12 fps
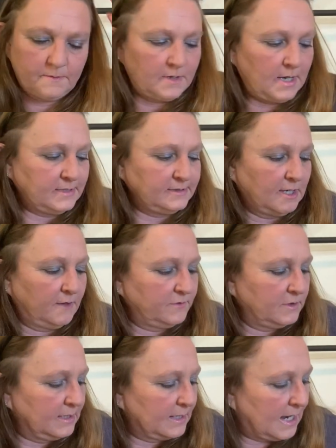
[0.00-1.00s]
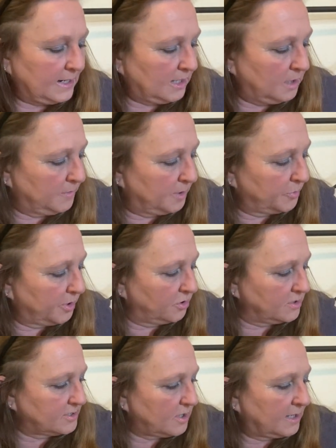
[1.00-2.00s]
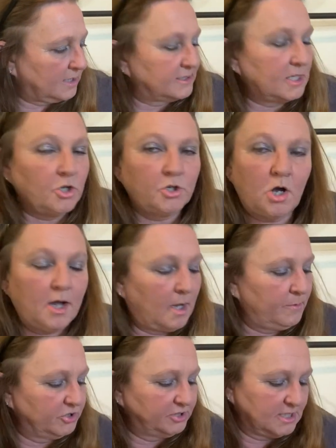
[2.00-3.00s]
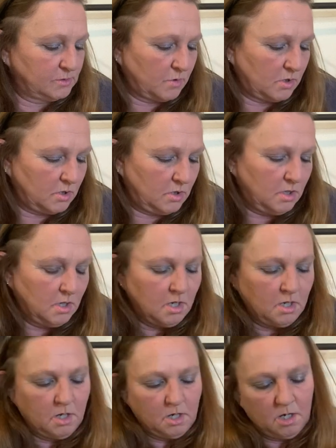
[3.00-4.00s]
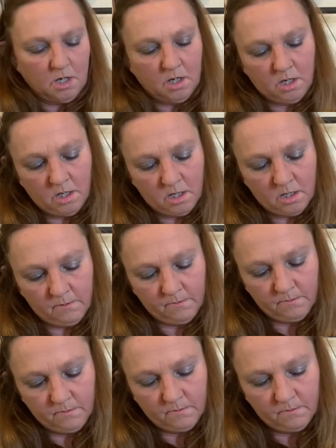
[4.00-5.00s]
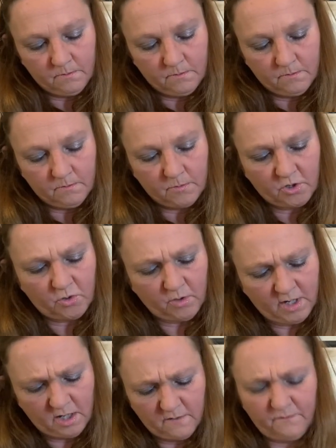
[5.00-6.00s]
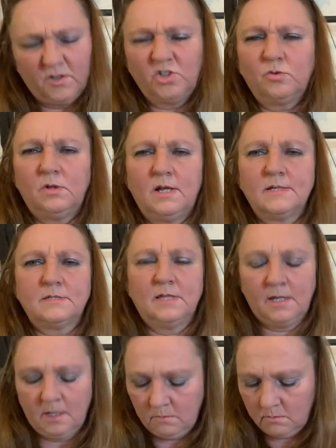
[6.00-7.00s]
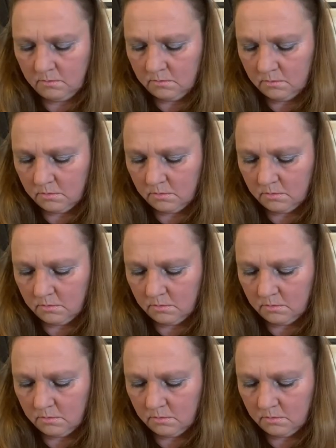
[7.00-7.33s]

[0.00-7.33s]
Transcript: I definitely got to get me a printer so I can tell y'all how much these were. Um, creative visualized layout.